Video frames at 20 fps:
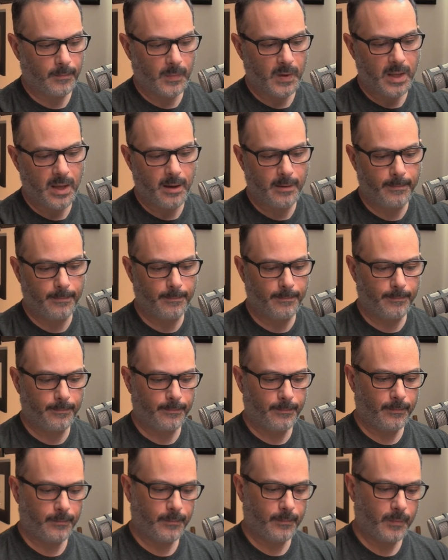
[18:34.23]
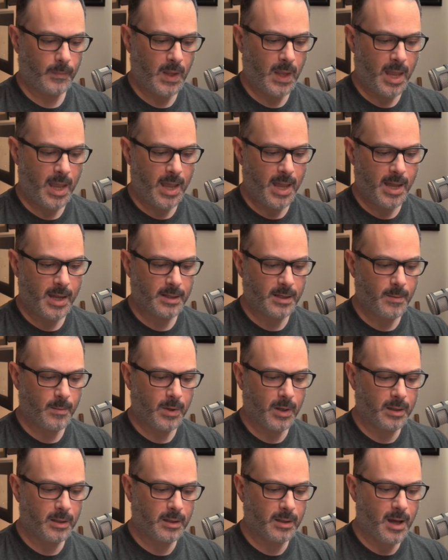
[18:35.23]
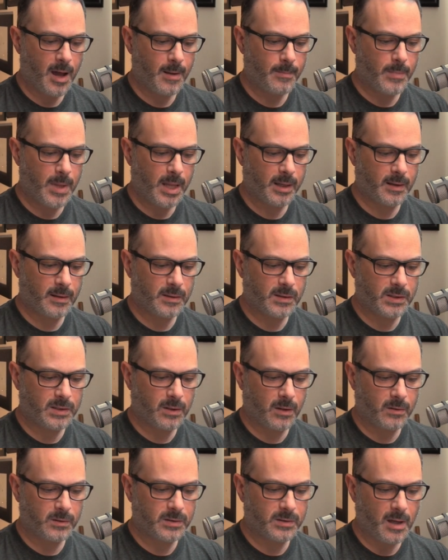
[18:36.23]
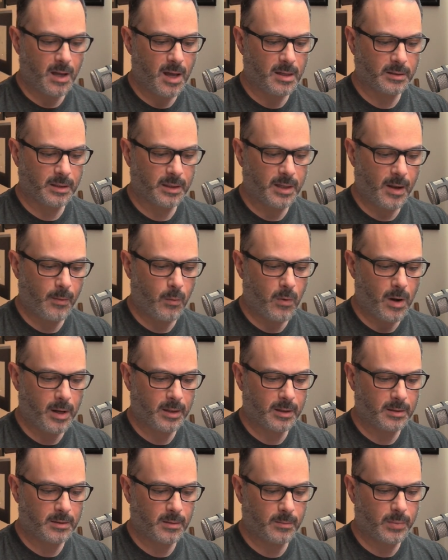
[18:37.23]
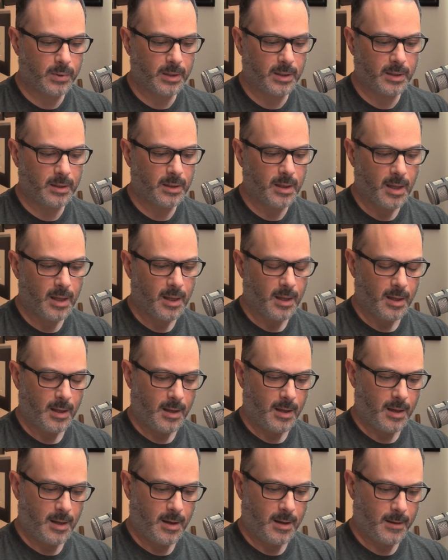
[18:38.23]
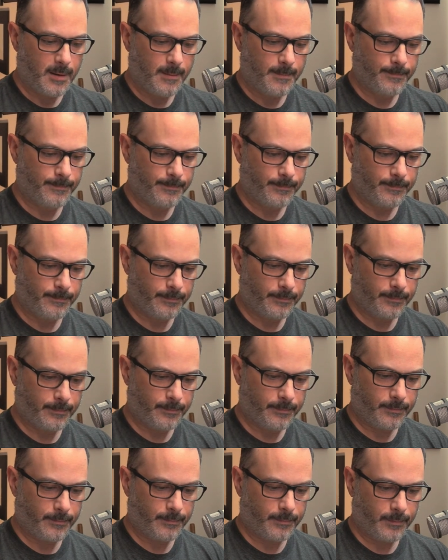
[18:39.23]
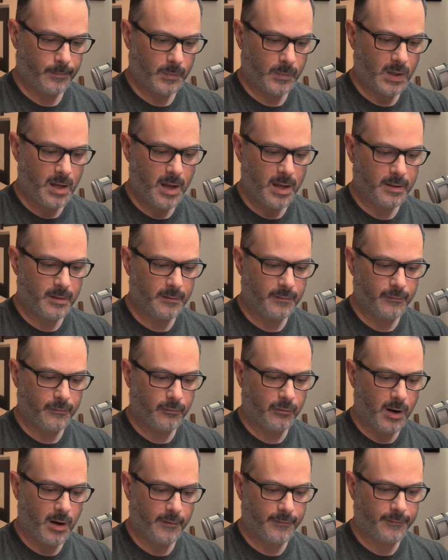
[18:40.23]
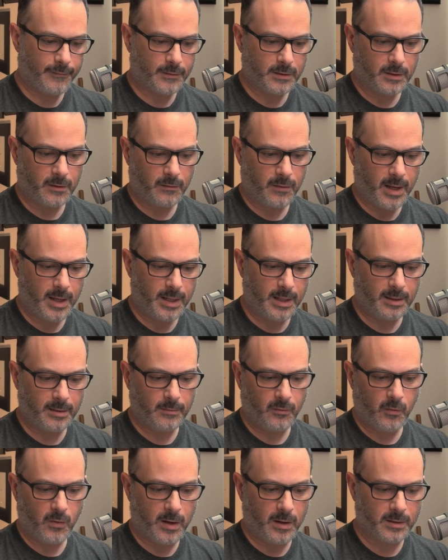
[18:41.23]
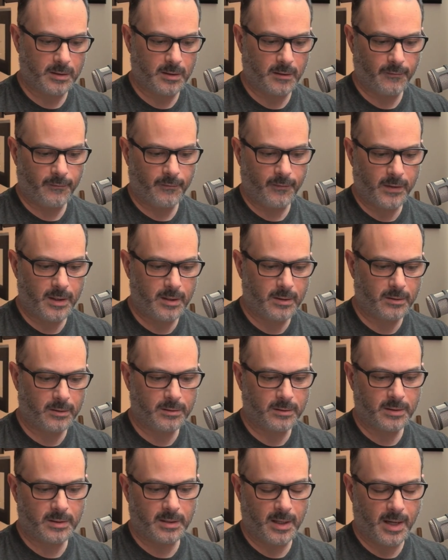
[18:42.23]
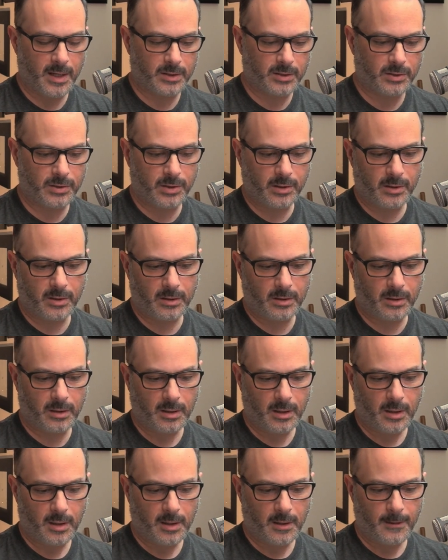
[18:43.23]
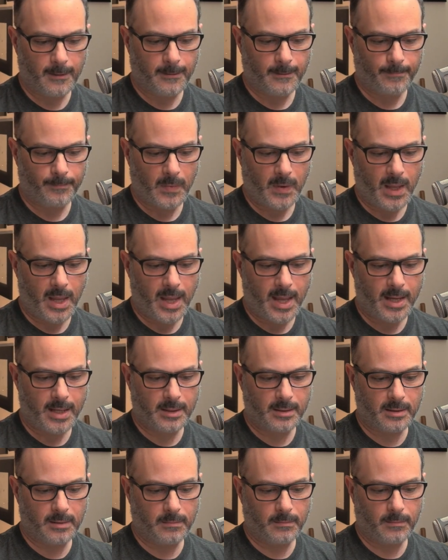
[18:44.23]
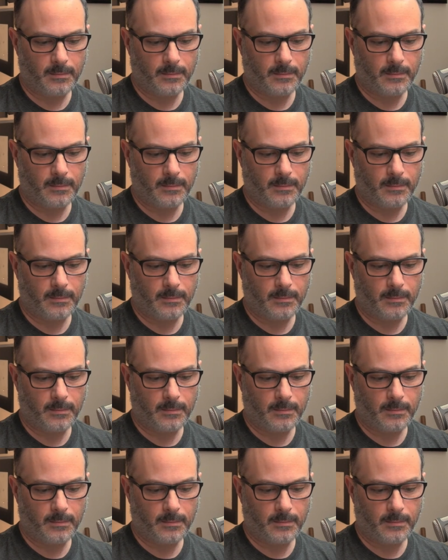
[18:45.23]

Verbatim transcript: Yep. And I'm going to not make it so solid. I want it to be um, kind of rough terrain where it's a field slash dirt. And